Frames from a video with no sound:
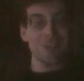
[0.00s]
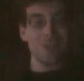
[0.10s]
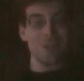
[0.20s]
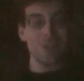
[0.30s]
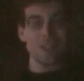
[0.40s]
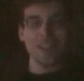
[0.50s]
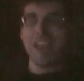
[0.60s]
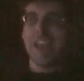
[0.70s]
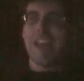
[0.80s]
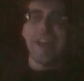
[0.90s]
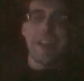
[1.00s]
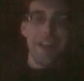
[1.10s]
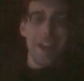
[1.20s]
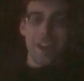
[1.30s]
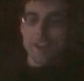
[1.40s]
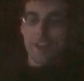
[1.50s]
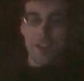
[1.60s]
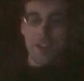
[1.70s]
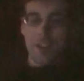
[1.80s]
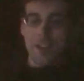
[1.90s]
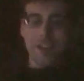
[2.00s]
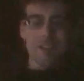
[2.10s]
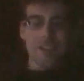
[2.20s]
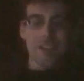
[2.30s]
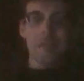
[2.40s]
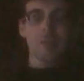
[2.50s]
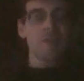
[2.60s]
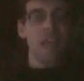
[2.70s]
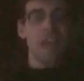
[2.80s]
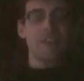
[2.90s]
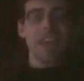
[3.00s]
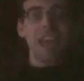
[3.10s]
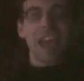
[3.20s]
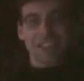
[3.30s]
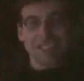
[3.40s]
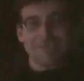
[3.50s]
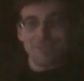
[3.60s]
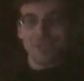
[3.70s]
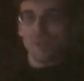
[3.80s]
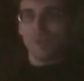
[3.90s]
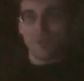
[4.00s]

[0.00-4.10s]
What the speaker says: It shoots caustic chemicals out of its ass to